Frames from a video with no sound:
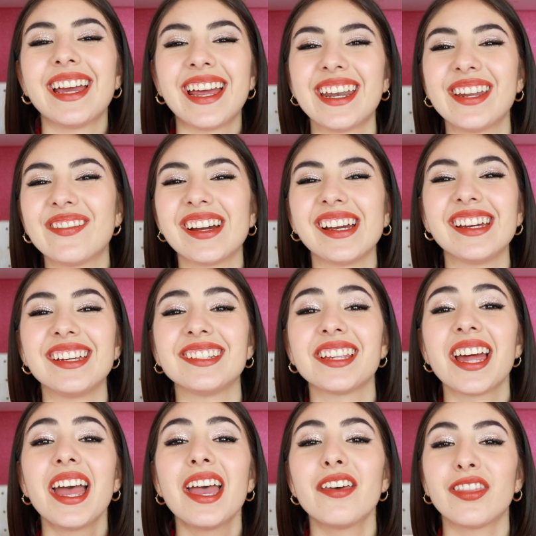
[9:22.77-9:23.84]
anyways,
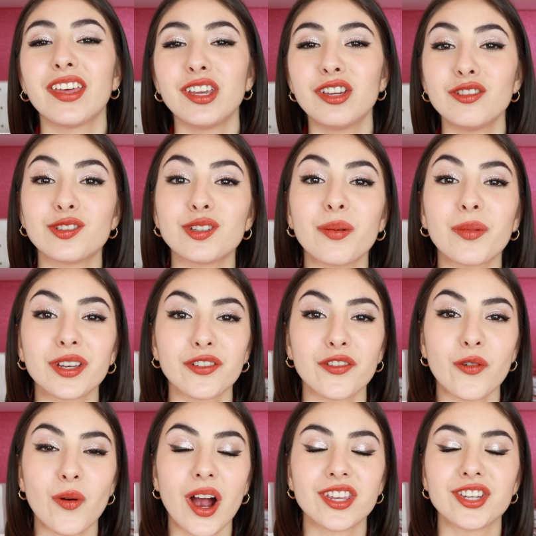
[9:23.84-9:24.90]
thank you so much
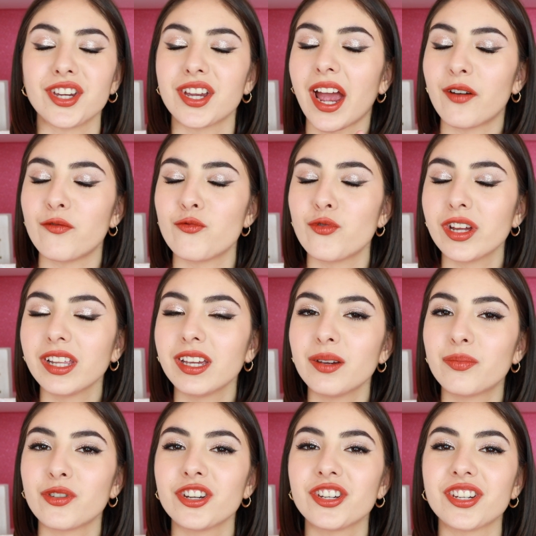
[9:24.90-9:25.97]
for watching. I really
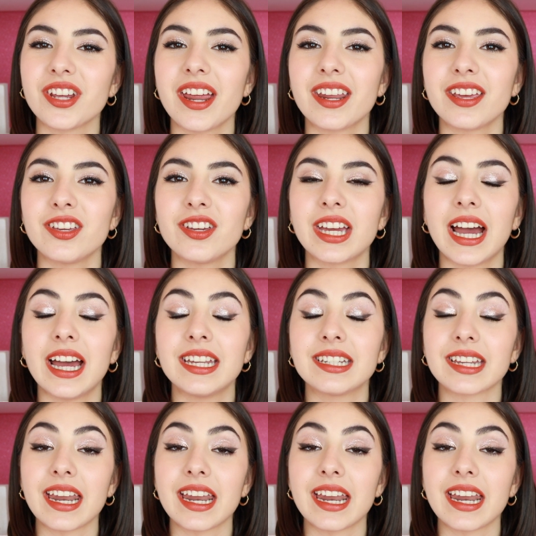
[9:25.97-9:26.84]
appreciate it, you guys.